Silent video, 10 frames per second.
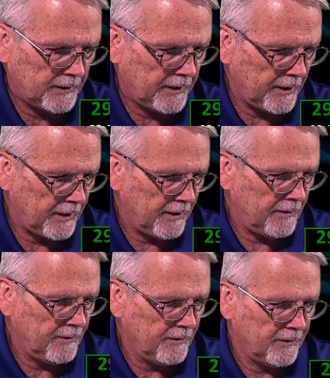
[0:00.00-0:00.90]

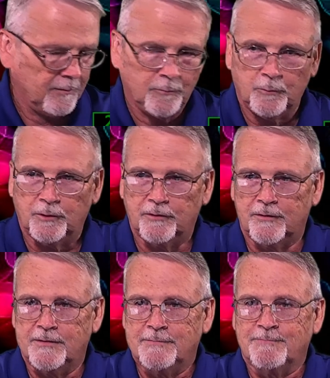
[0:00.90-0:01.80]
And we'll
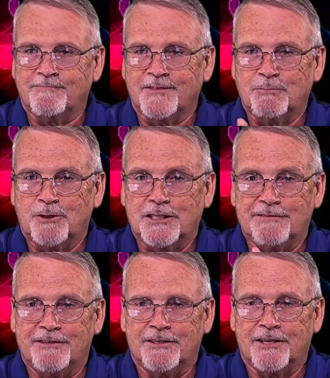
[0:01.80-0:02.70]

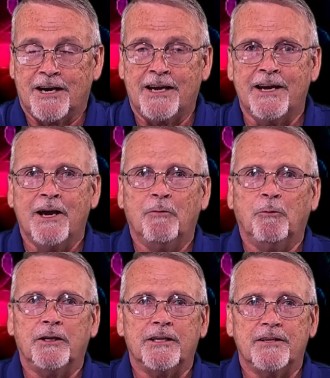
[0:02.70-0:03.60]
give it a try.
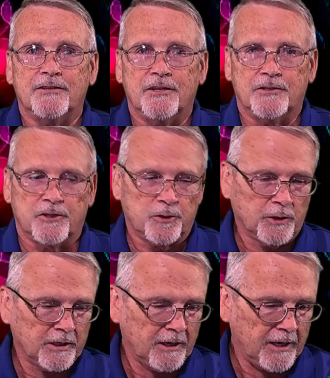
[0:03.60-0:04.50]
What it is, it's a
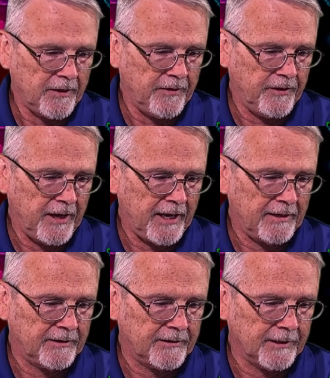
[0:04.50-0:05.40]
shortcut
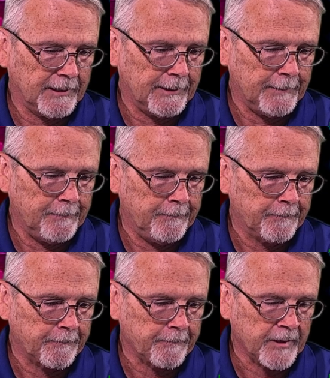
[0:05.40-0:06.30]
that
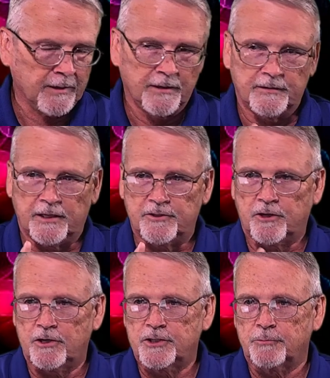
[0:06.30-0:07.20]
that
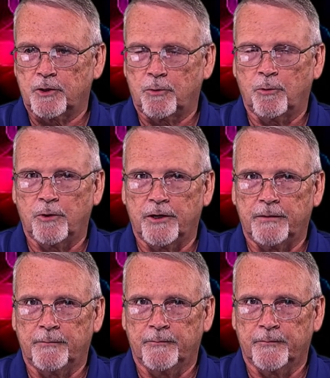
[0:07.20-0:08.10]
starts a
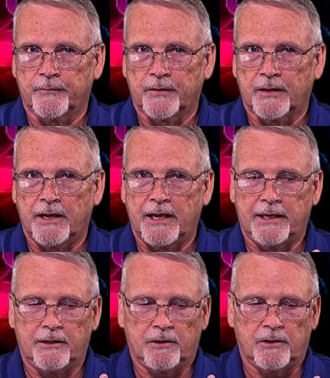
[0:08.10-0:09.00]
recording,
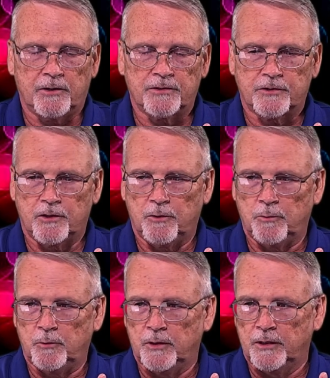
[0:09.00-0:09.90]
and it
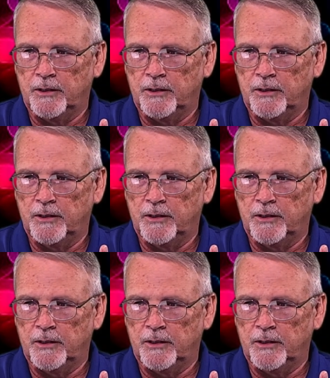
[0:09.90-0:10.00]
also